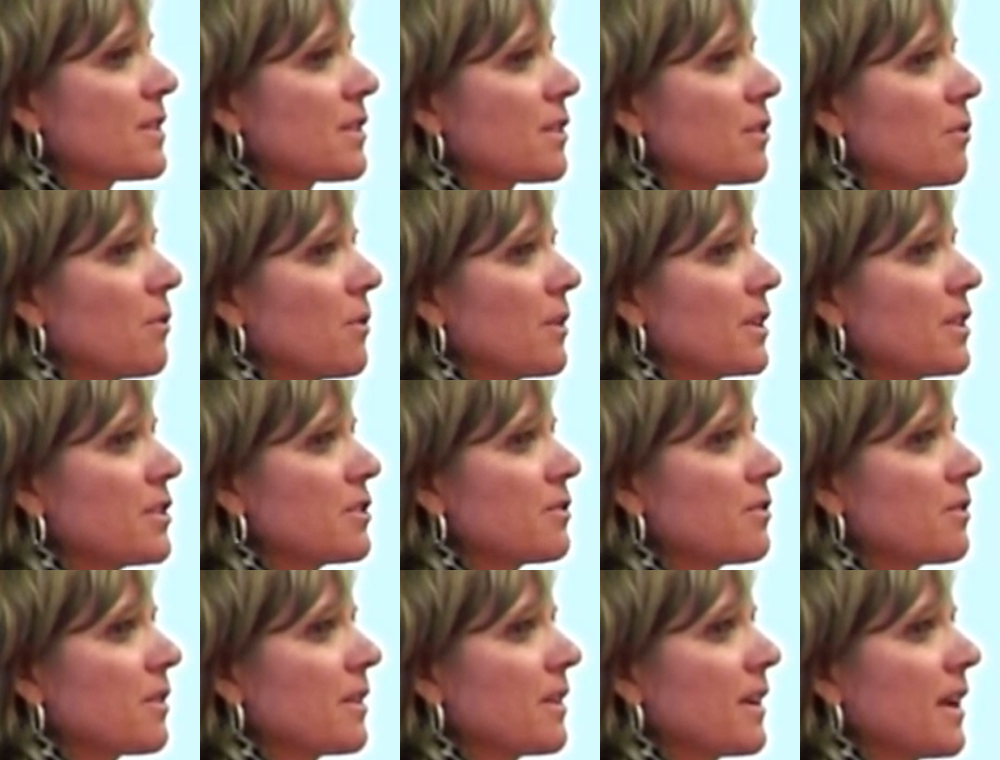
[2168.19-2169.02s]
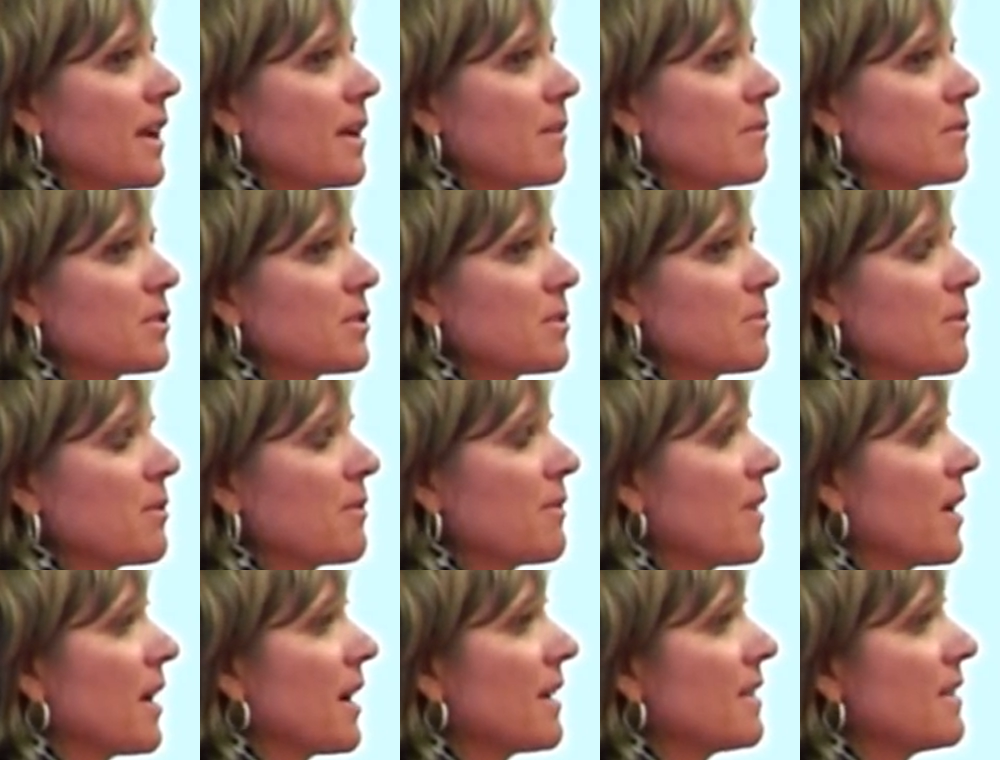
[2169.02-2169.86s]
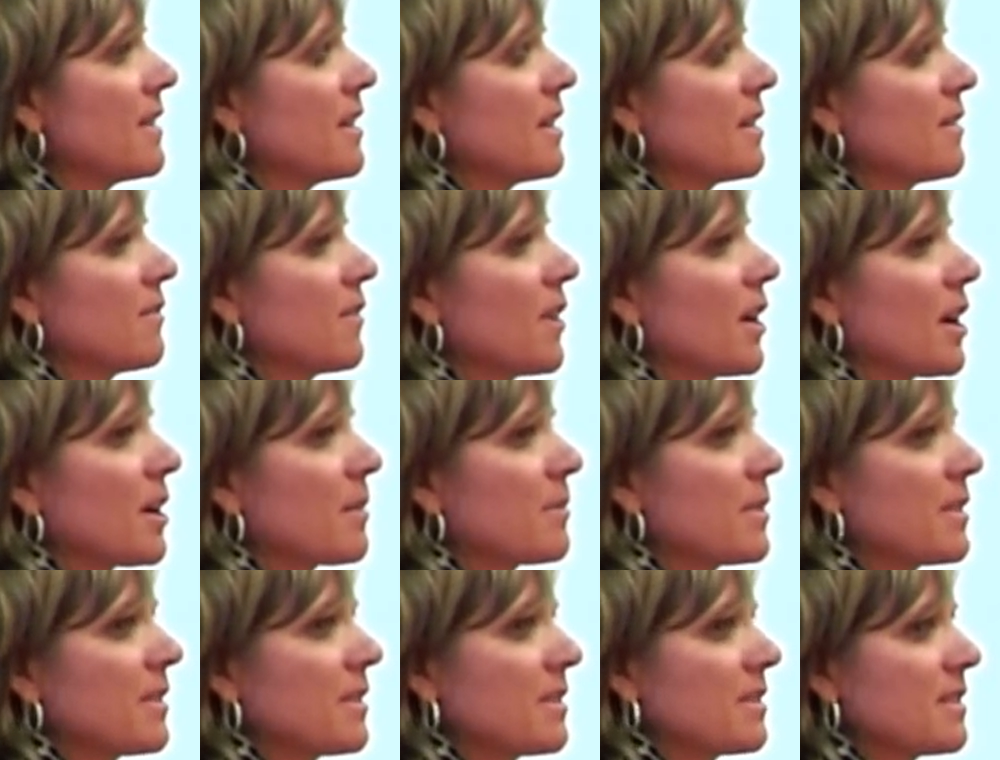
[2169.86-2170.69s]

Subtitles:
they're going to are able to provide the environment